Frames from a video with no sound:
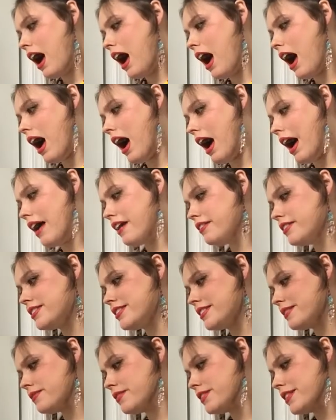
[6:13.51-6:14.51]
A
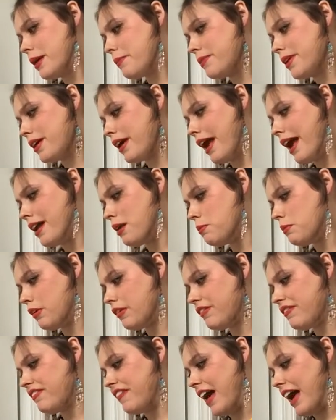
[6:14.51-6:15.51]
high-stepping
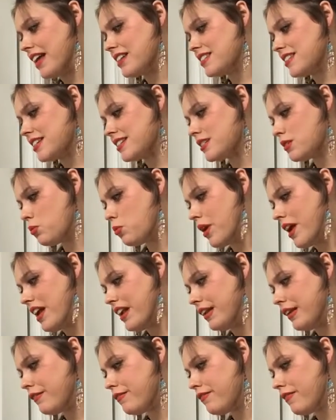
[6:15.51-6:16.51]
animal, fast as the
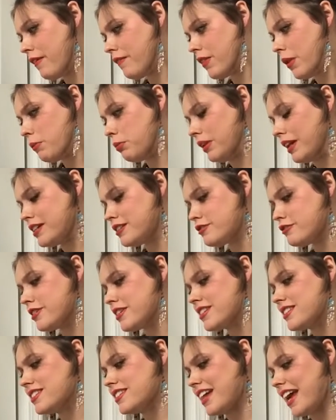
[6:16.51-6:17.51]
wind, from the
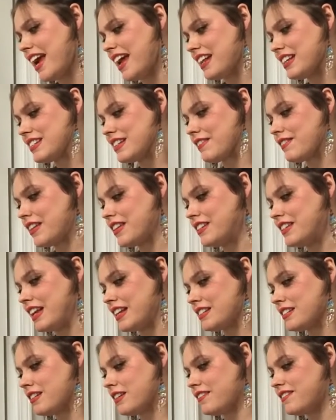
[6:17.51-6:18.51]
blistering sands of the
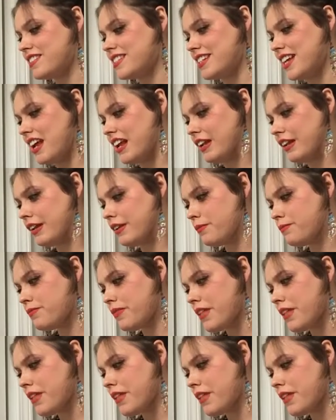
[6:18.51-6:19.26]
desert of Zind.